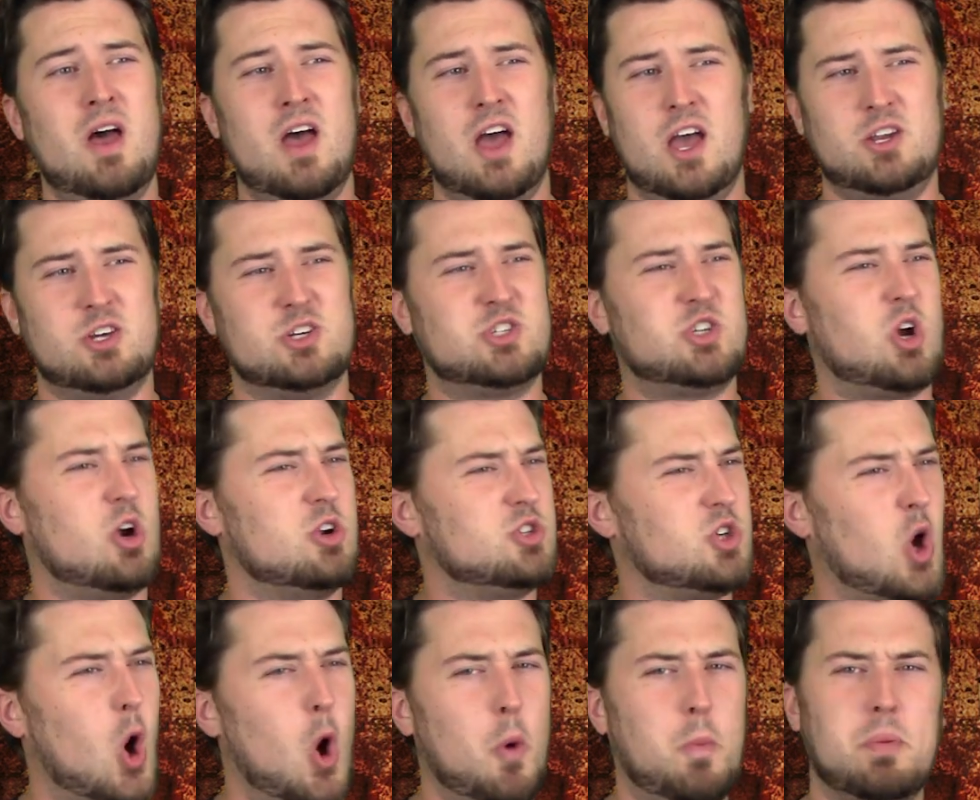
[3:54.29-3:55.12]
and just
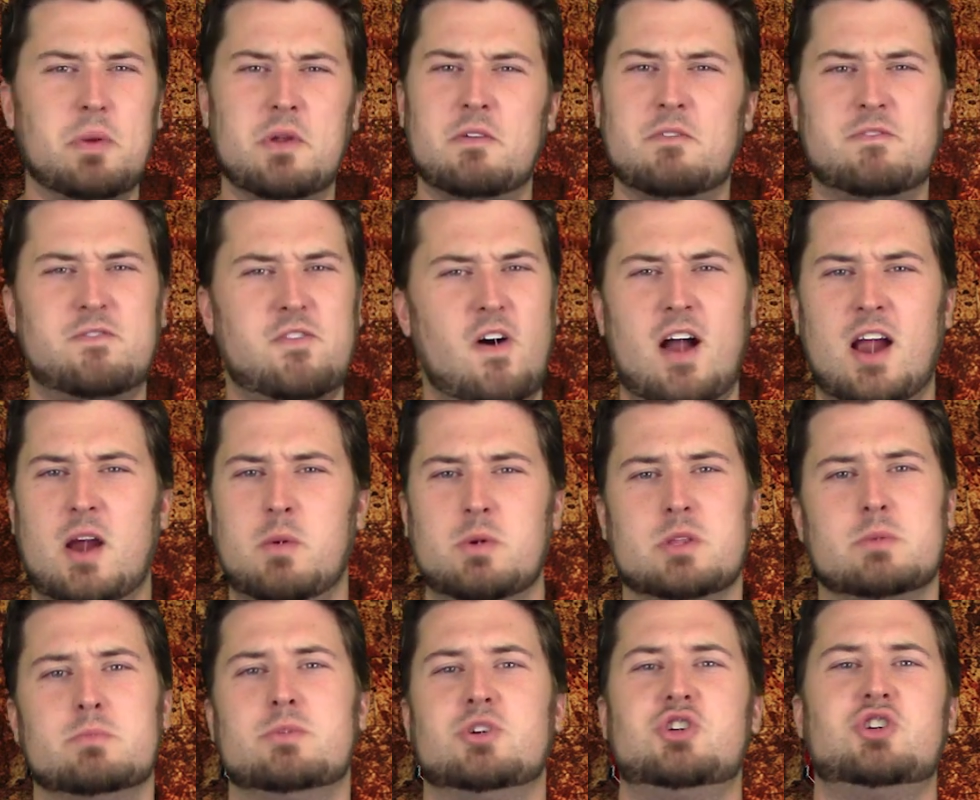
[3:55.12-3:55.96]
starts opening fire
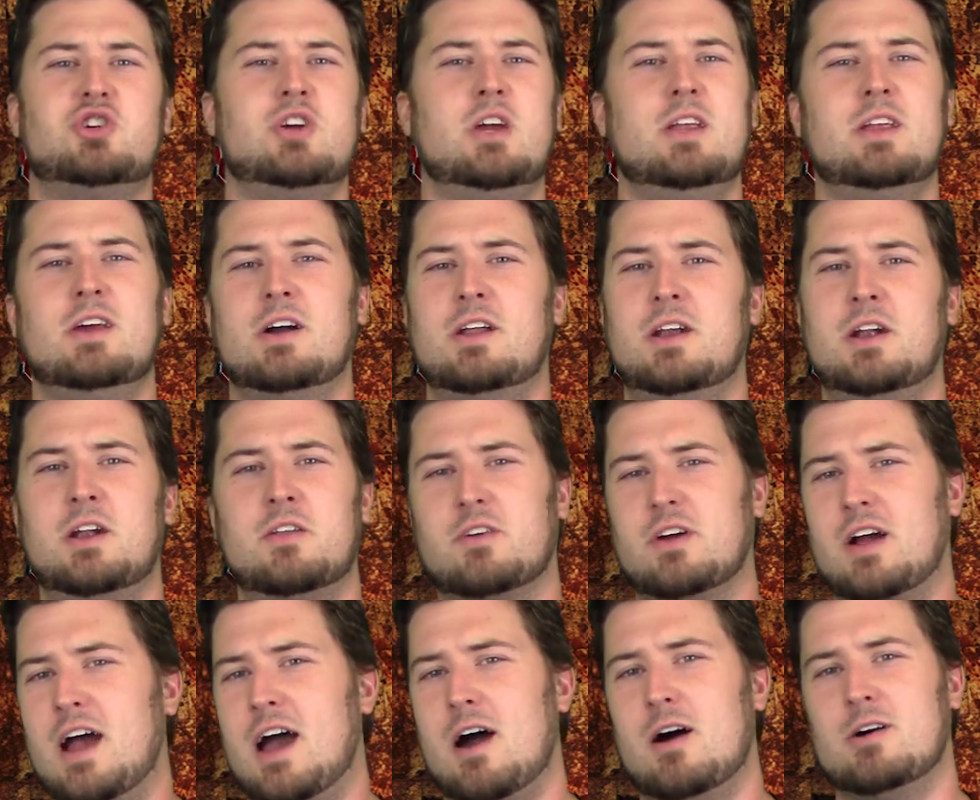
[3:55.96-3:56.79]
with a machine gun into
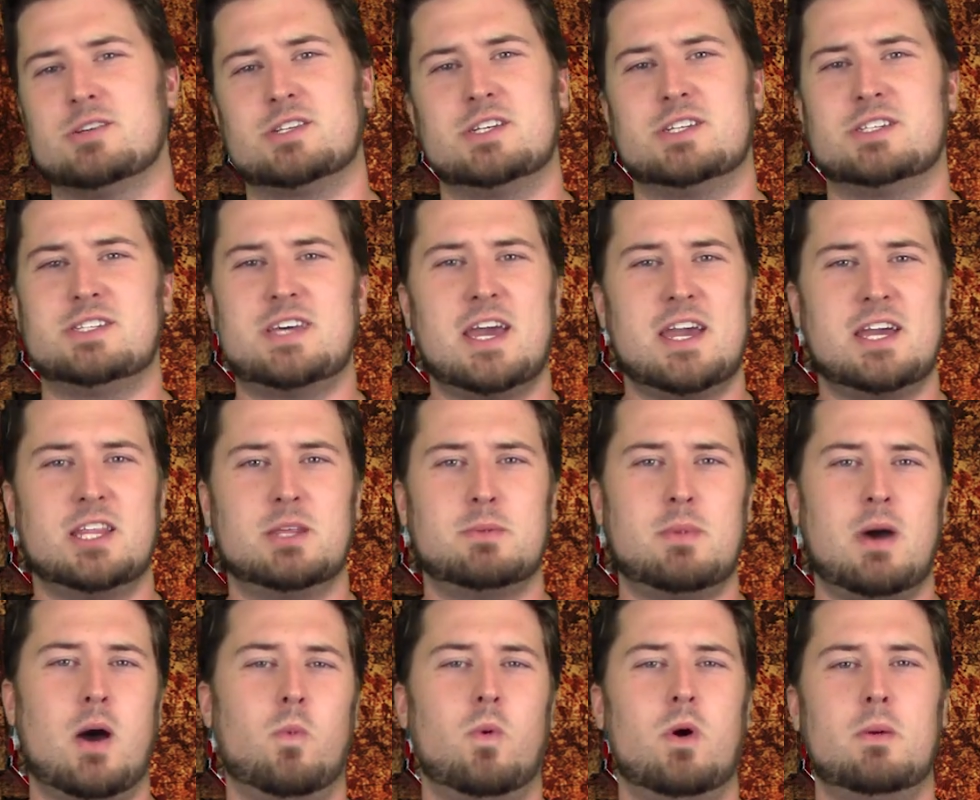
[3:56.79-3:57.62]
their house and taking
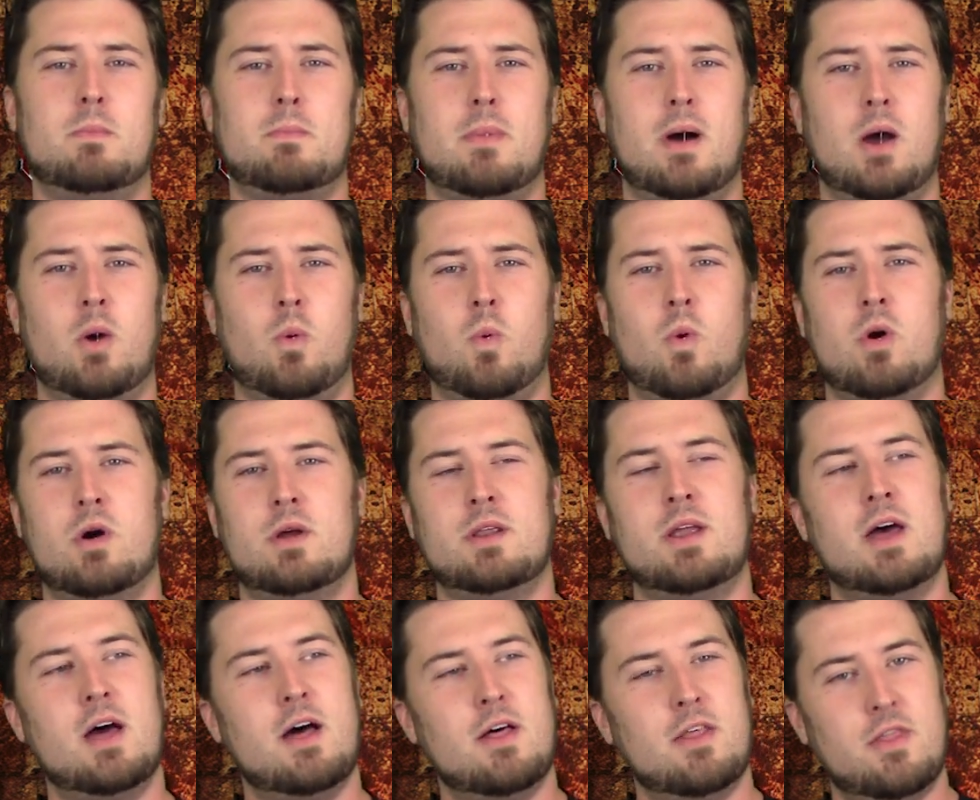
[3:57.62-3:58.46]
them out one by
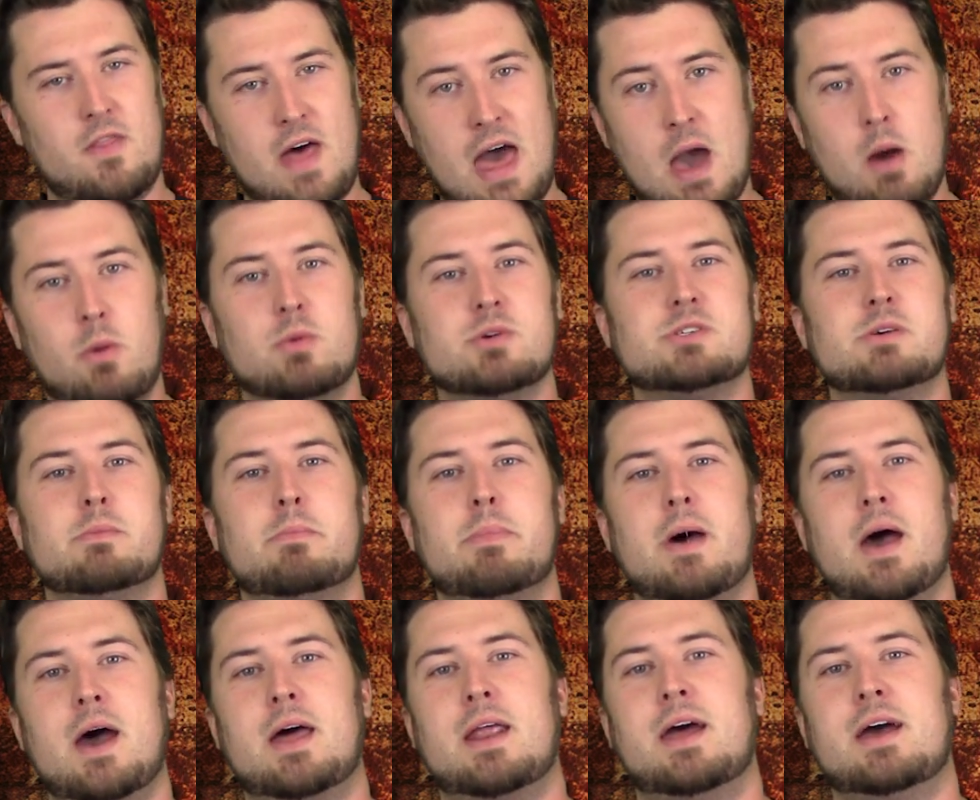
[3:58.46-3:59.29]
one. That was a
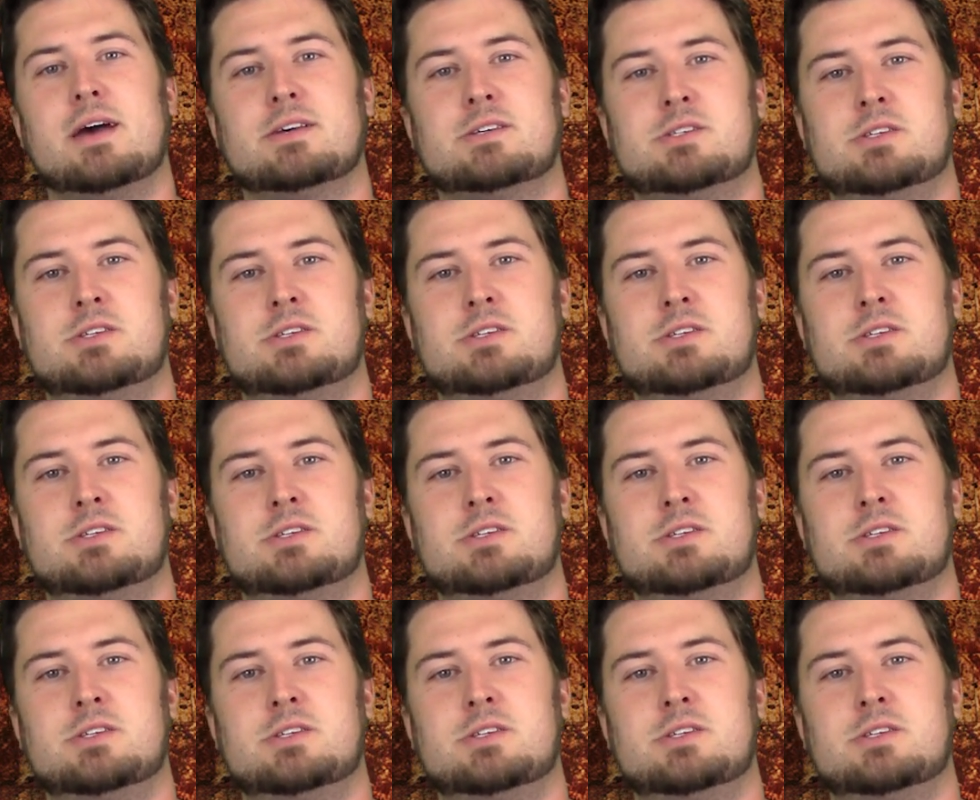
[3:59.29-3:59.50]
badass